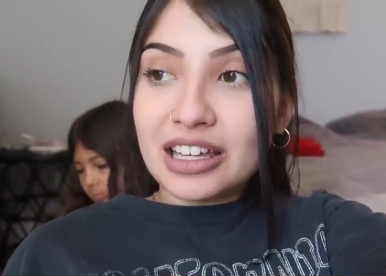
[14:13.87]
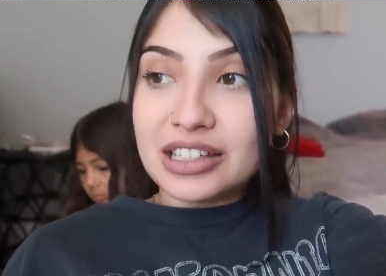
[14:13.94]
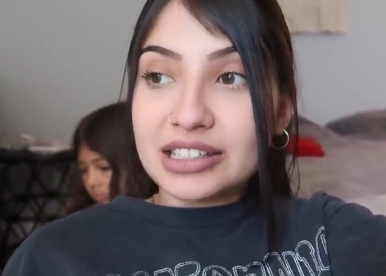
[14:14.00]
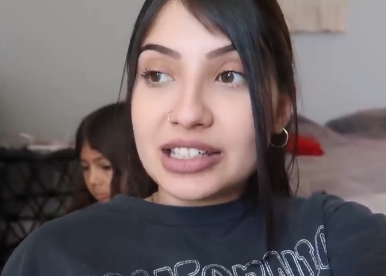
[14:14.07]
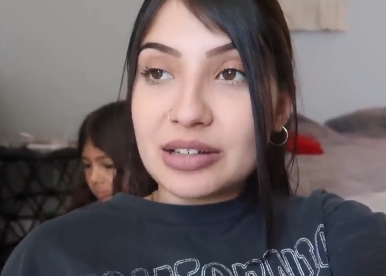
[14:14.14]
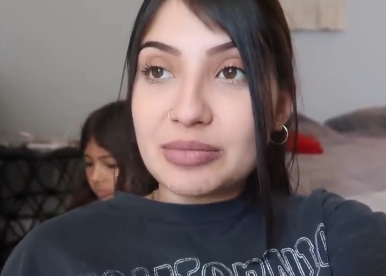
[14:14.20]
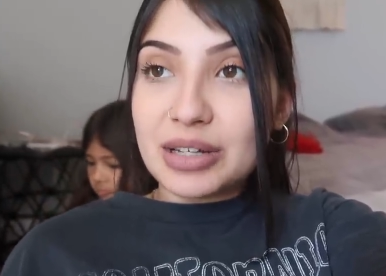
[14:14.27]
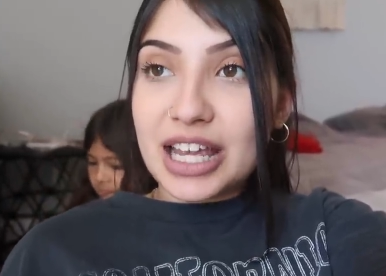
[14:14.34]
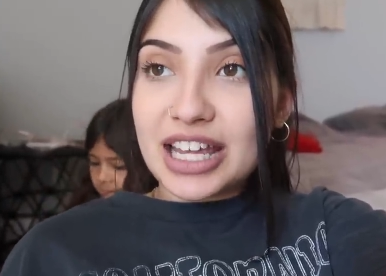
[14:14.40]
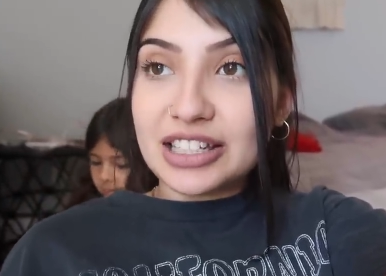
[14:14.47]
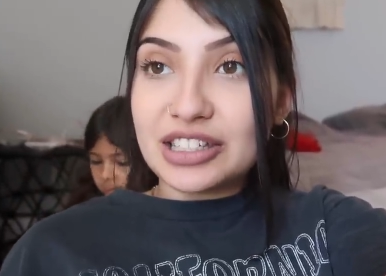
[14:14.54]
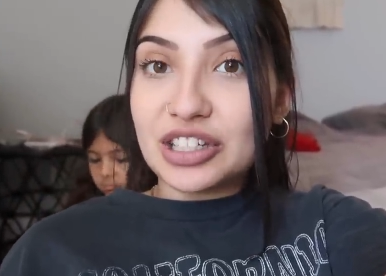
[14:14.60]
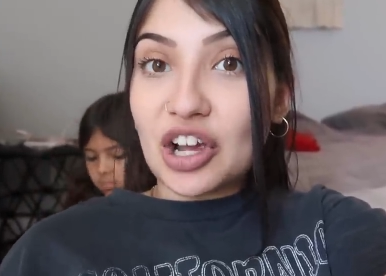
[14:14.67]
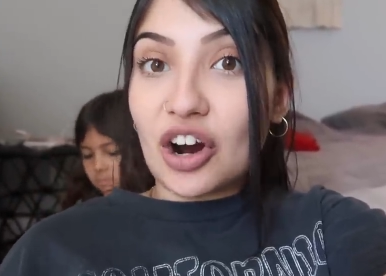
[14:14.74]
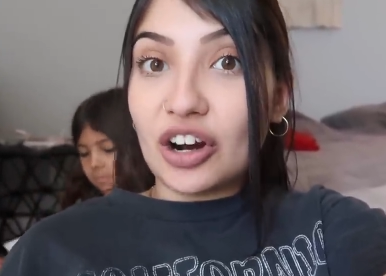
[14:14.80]
Speaker 1: some
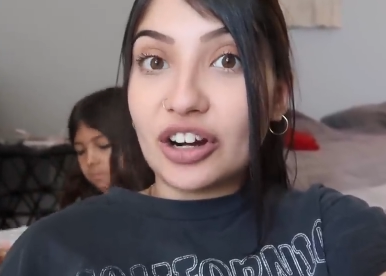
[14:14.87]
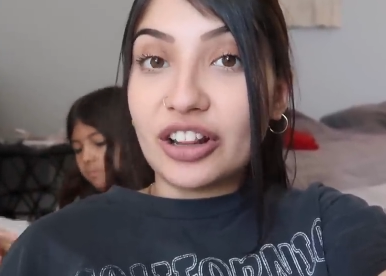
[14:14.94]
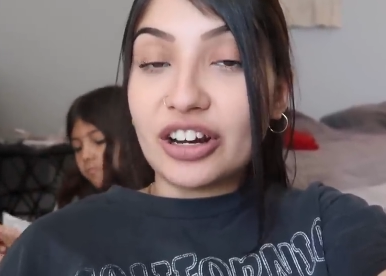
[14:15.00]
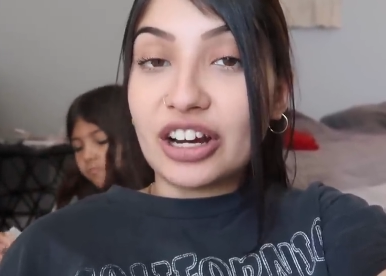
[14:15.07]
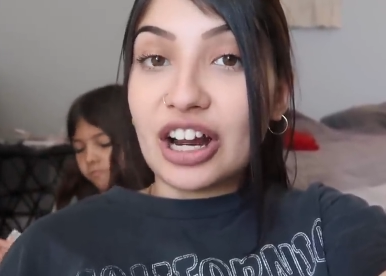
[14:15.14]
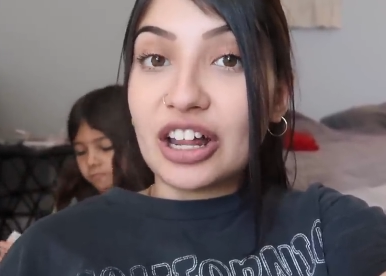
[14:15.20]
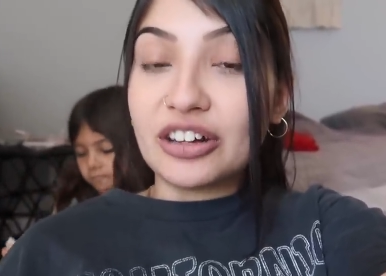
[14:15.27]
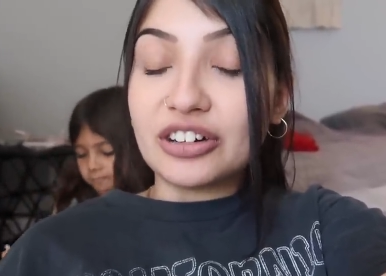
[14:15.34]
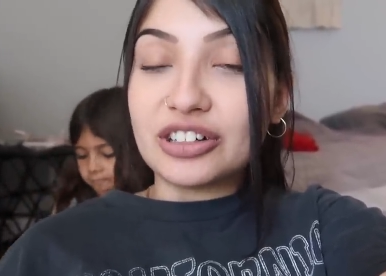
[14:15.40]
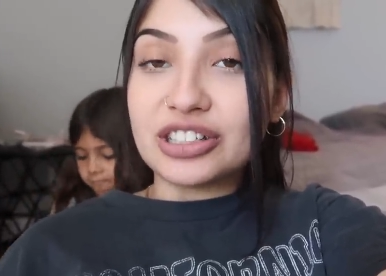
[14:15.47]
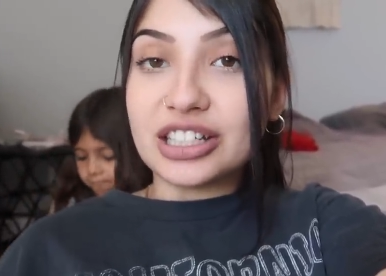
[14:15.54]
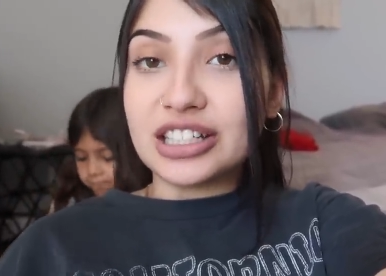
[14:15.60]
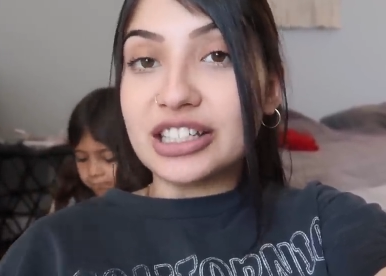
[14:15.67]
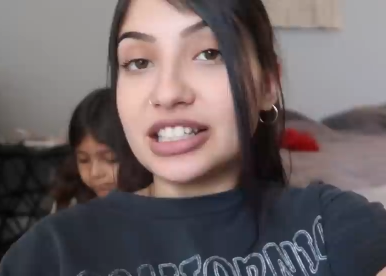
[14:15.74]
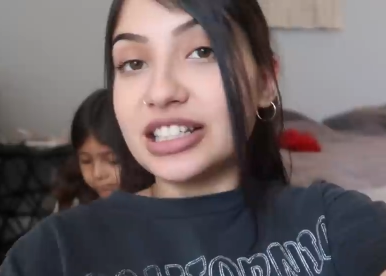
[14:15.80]
days harder than others
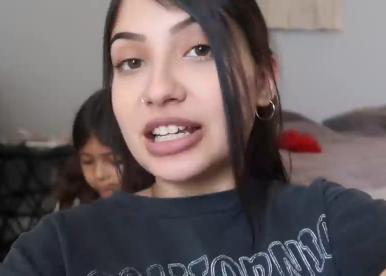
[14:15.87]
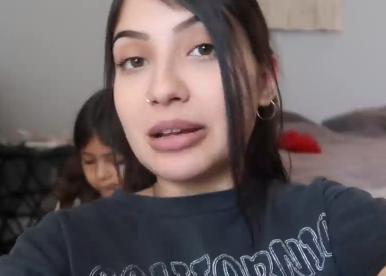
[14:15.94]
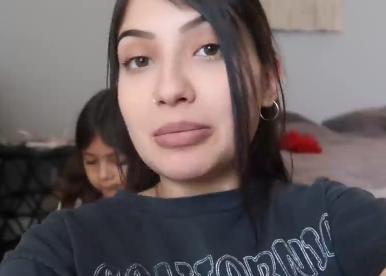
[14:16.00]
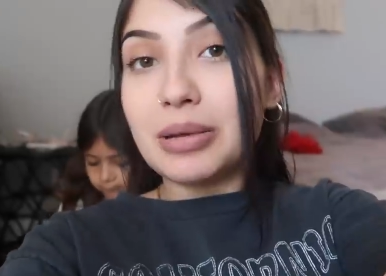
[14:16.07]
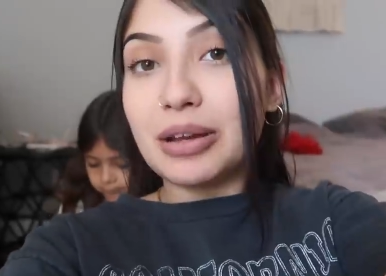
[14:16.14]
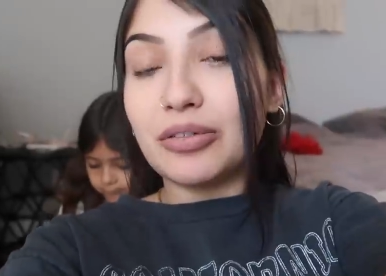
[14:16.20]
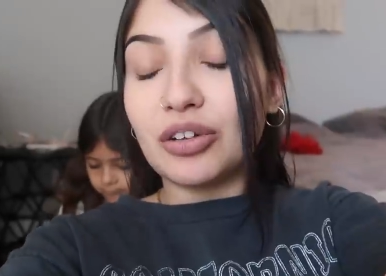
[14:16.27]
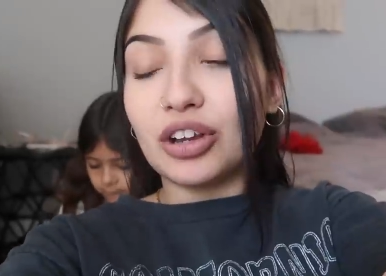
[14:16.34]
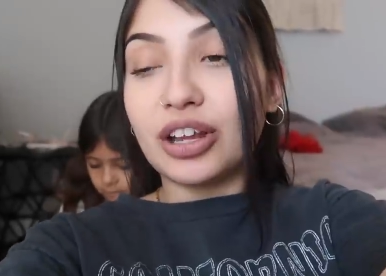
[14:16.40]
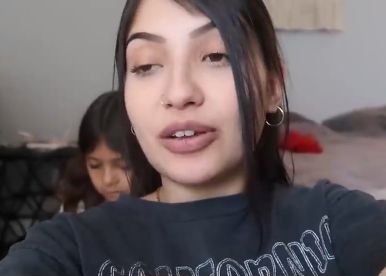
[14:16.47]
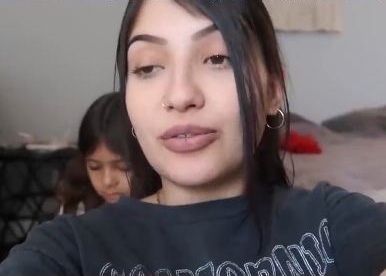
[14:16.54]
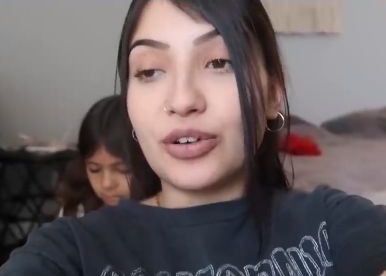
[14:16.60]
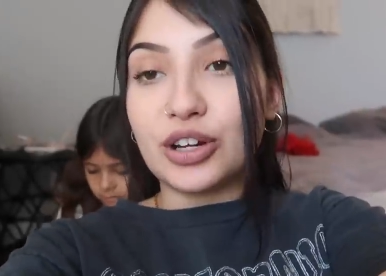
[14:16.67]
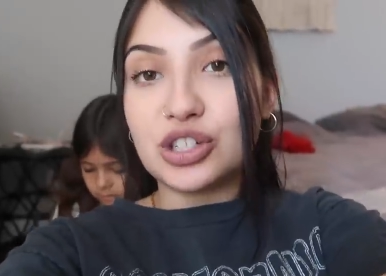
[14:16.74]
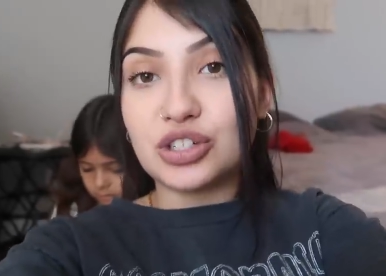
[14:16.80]
because it can be really
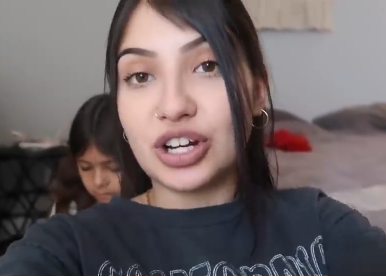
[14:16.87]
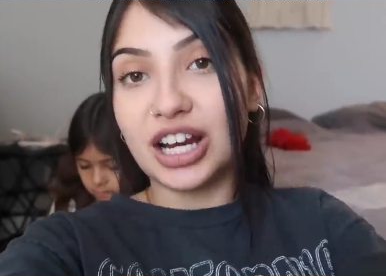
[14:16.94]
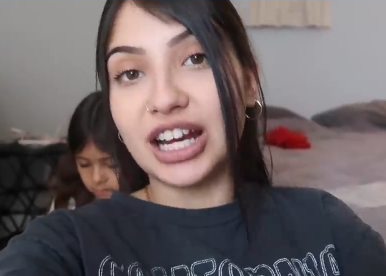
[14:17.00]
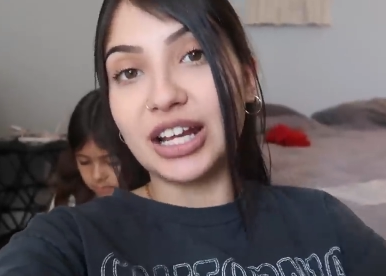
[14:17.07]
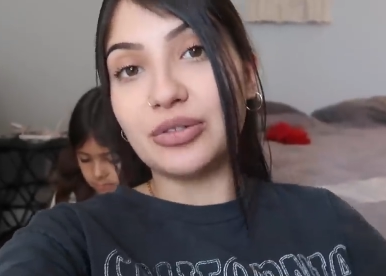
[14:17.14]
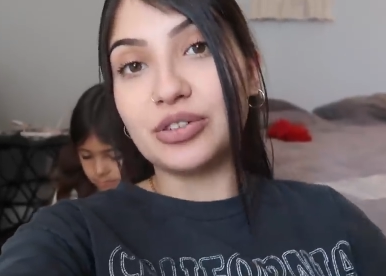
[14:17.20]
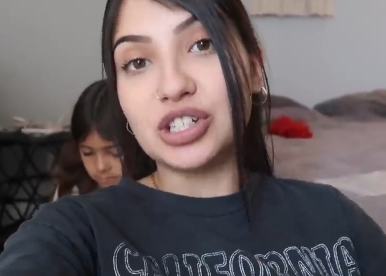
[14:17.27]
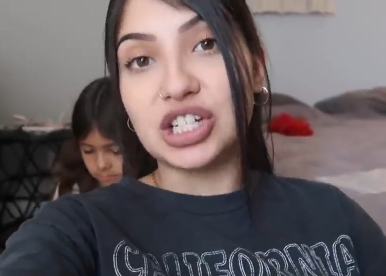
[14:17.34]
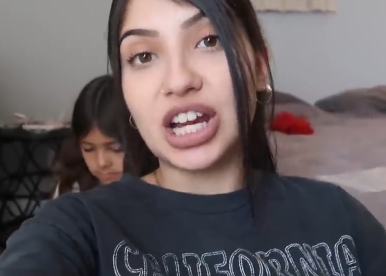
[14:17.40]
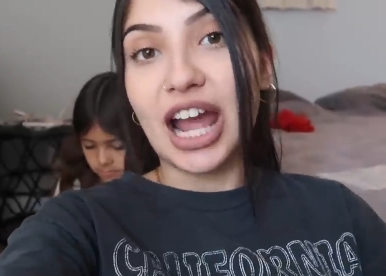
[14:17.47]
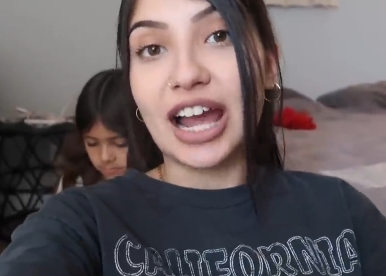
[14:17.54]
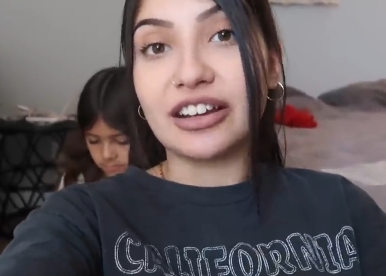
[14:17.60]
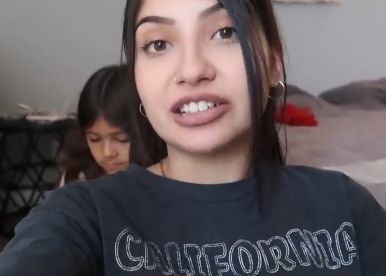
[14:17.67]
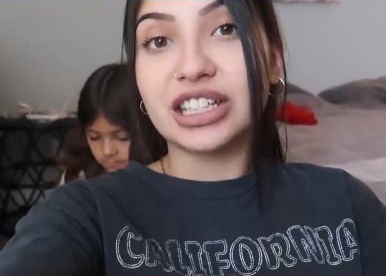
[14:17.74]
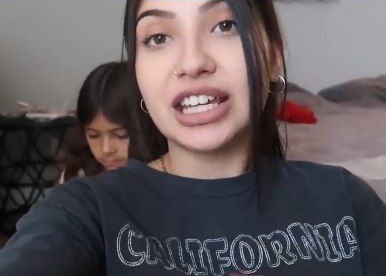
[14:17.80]
frustrating when she
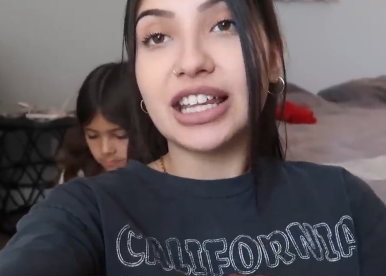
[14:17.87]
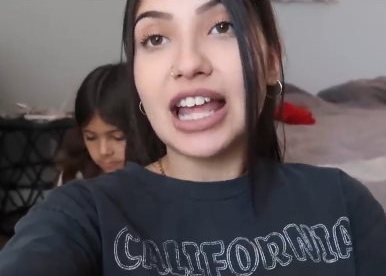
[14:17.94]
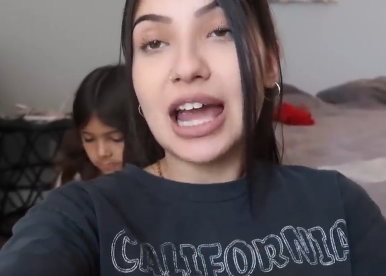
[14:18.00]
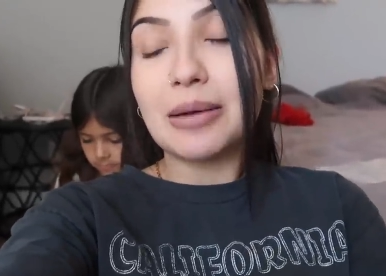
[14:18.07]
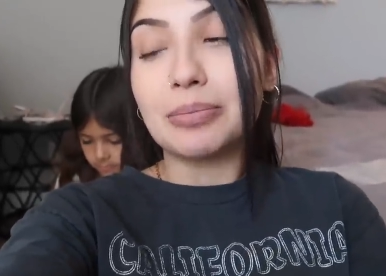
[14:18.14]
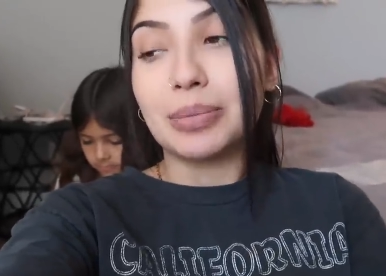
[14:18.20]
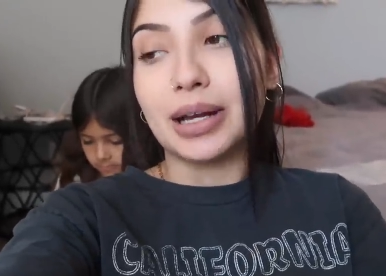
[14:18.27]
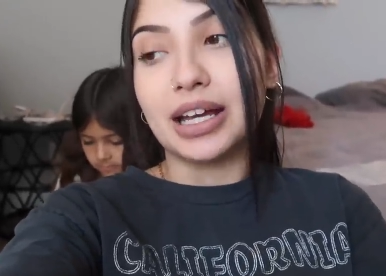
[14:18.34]
acts like that.